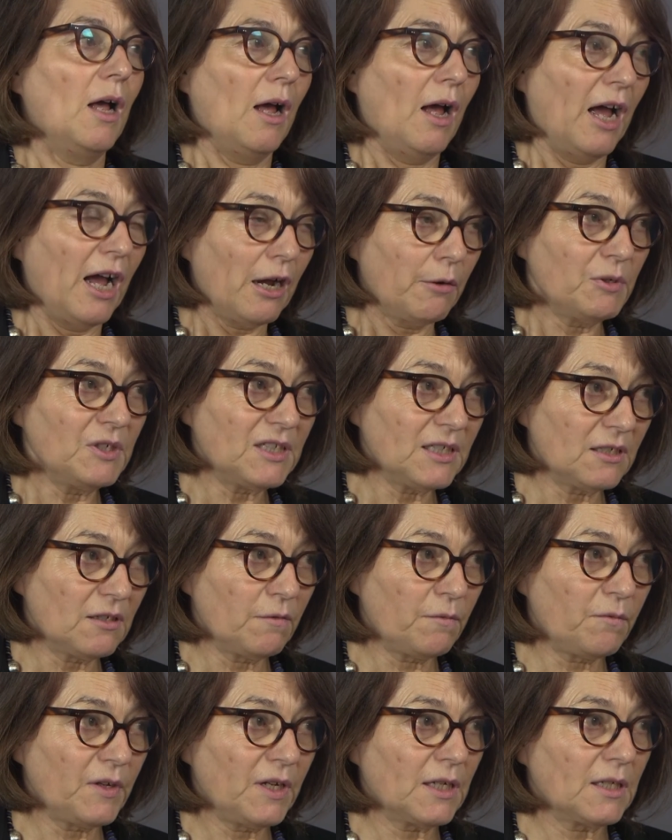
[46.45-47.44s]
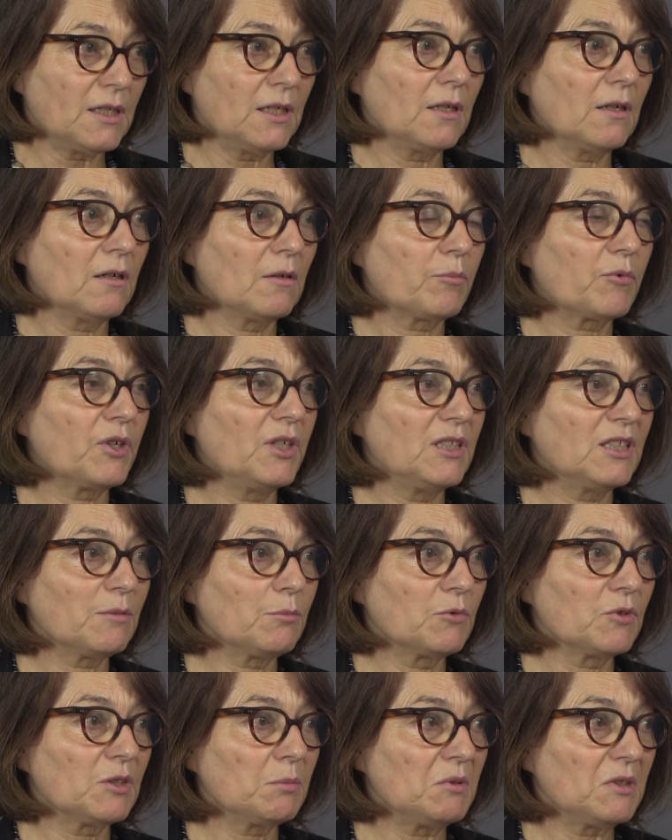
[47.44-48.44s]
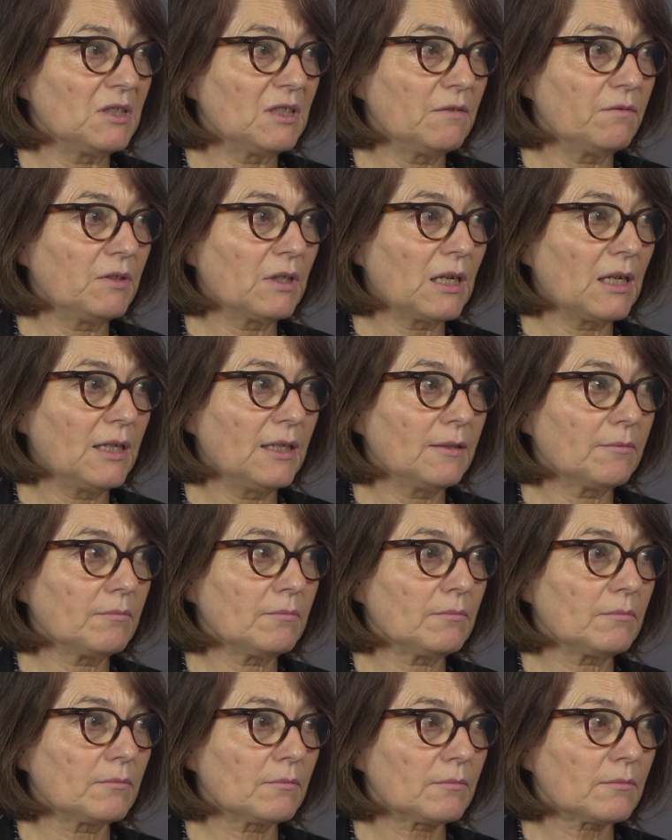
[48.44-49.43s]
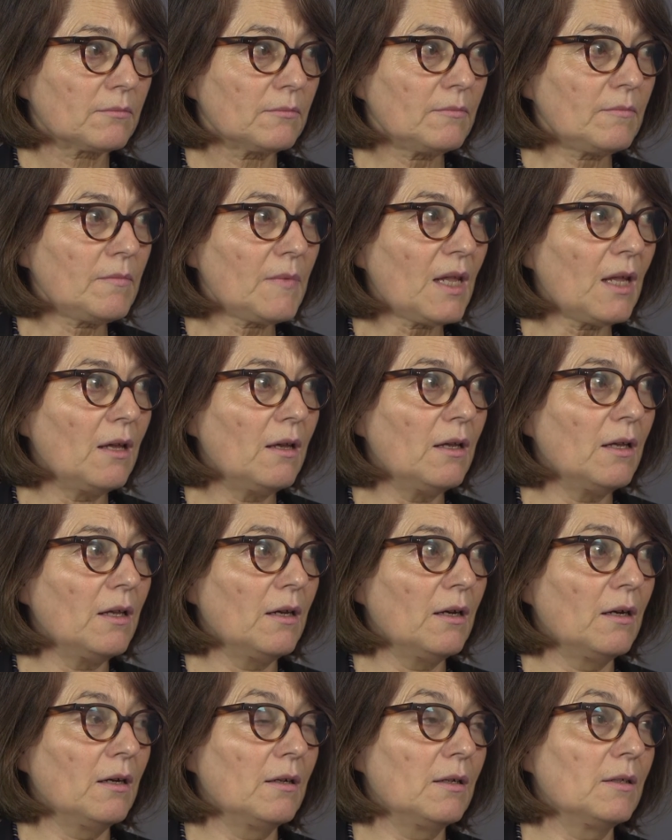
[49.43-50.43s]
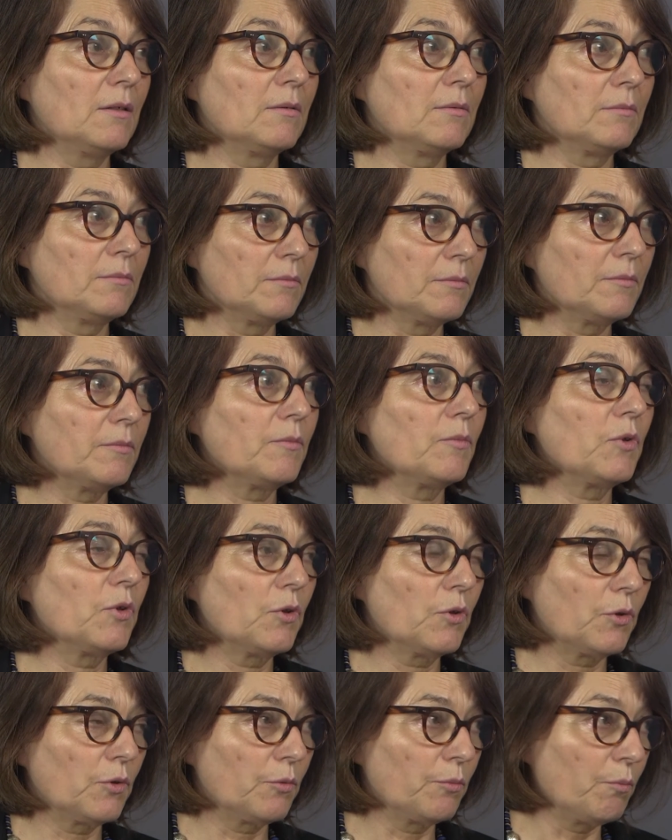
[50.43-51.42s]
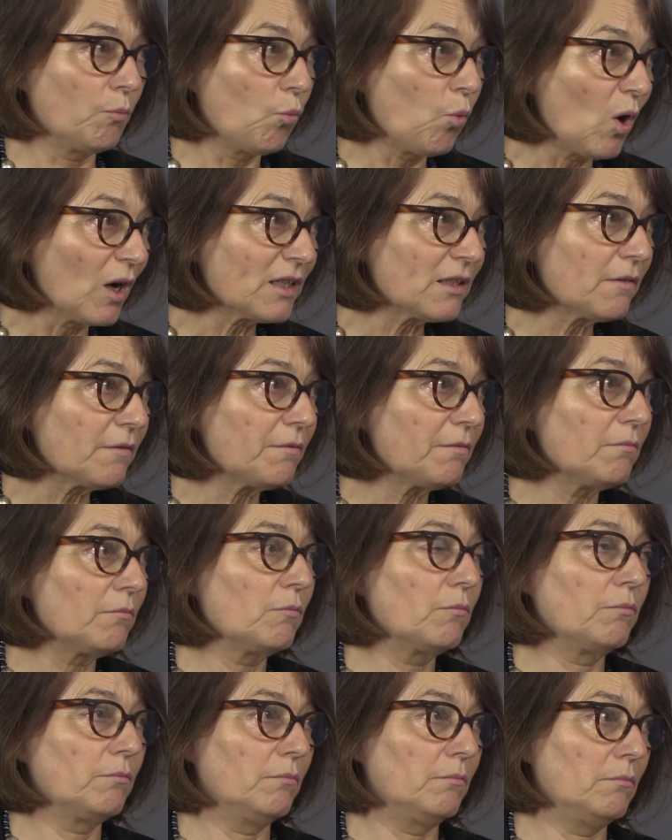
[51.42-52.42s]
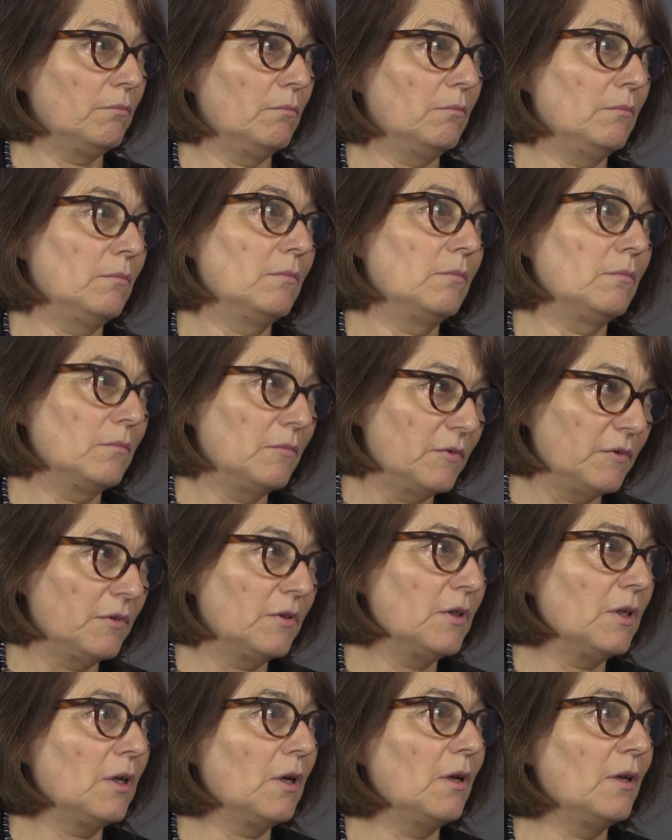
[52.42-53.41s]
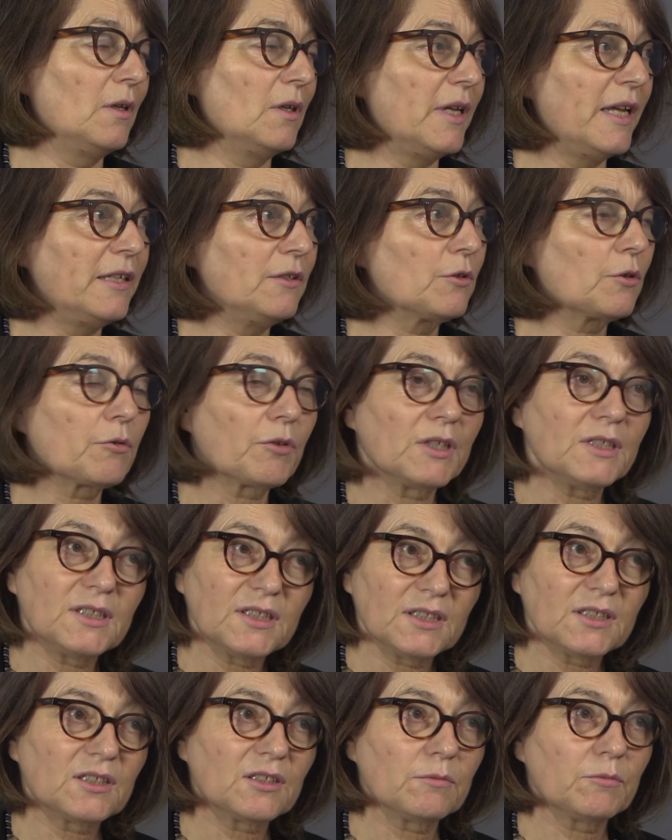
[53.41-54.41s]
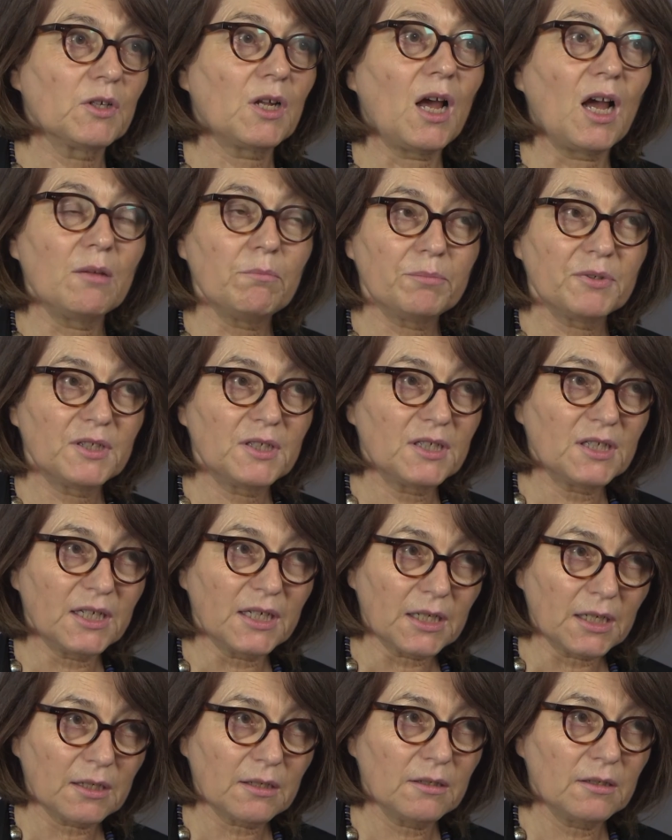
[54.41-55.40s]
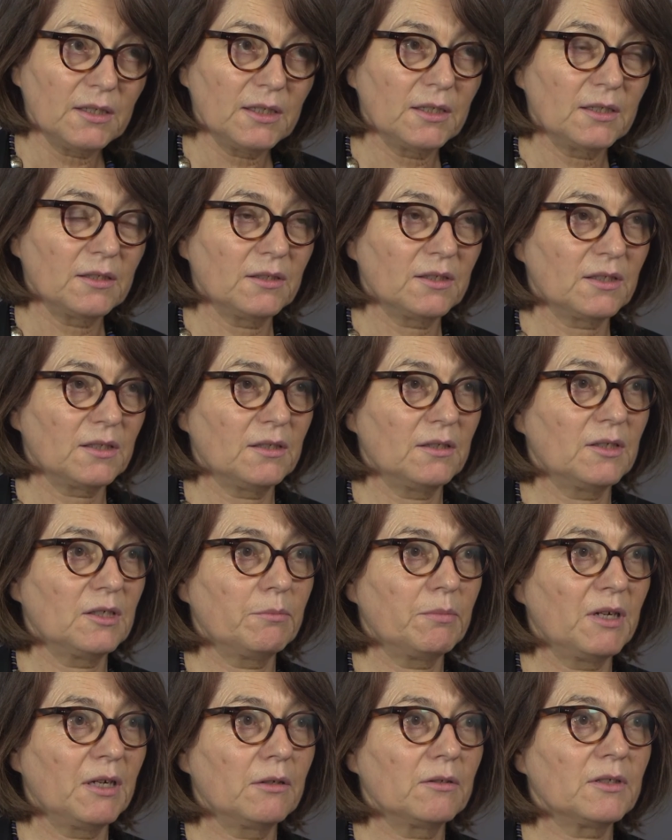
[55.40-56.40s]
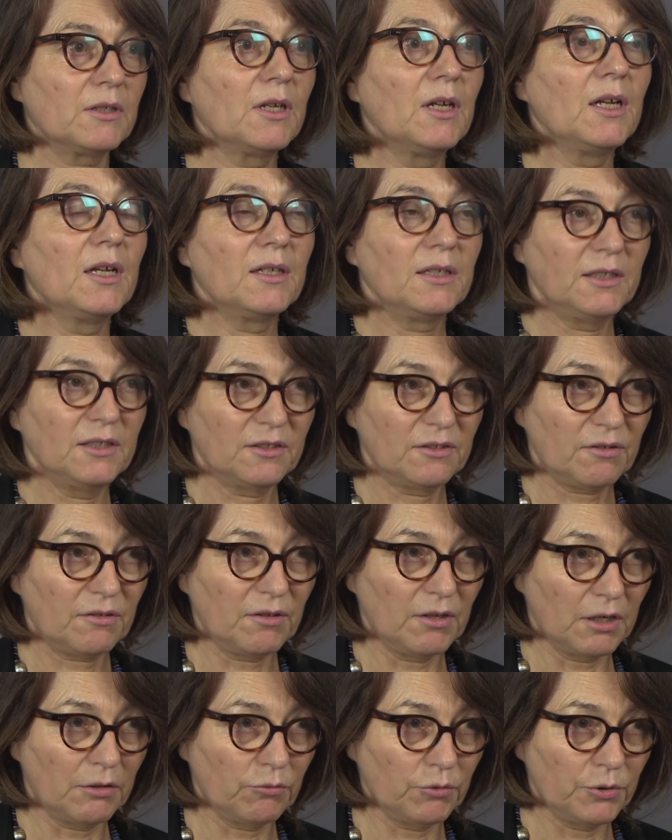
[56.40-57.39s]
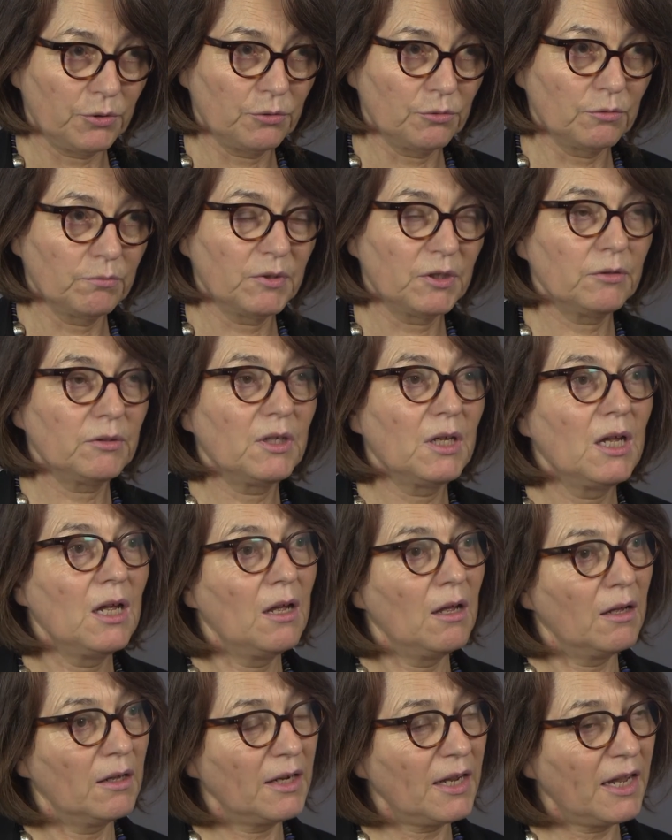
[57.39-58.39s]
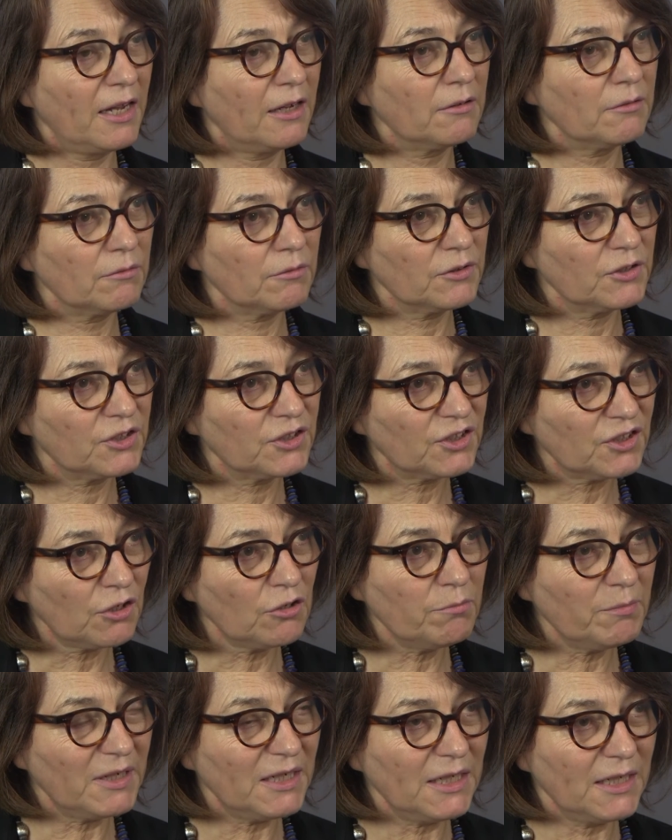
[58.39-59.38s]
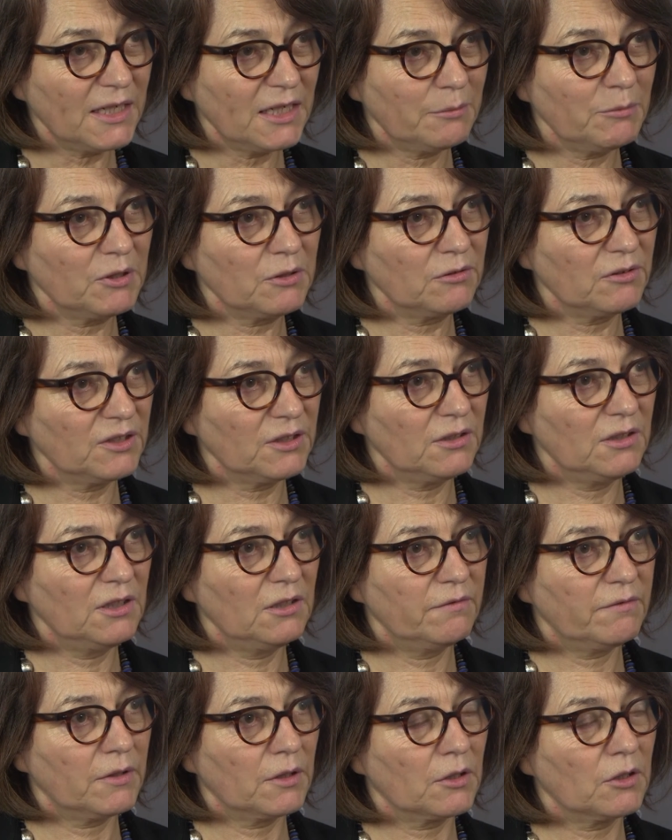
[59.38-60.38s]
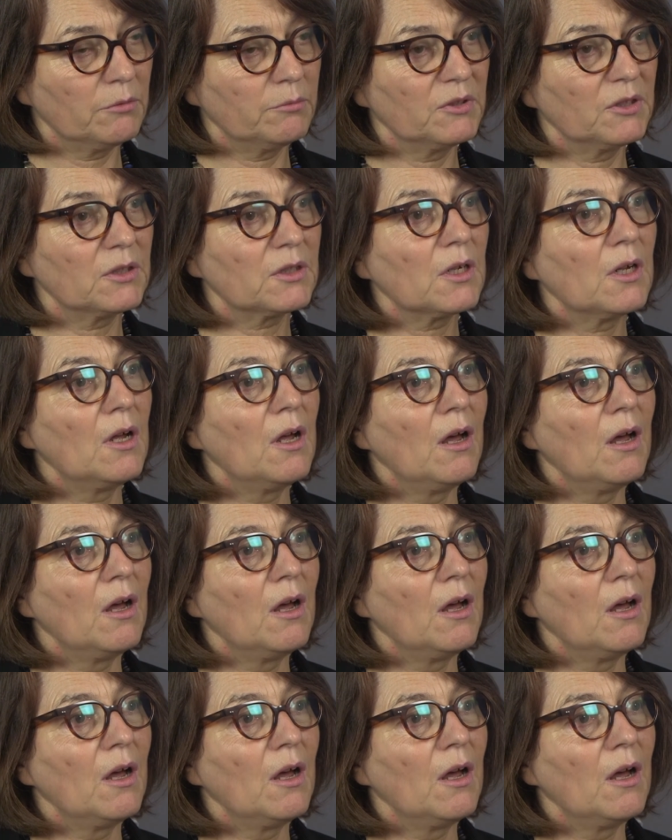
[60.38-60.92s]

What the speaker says: How is it affecting our brains more specifically? One endocrine system that I'm particularly concerned about is thyroid hormone, and how so many chemicals in the environment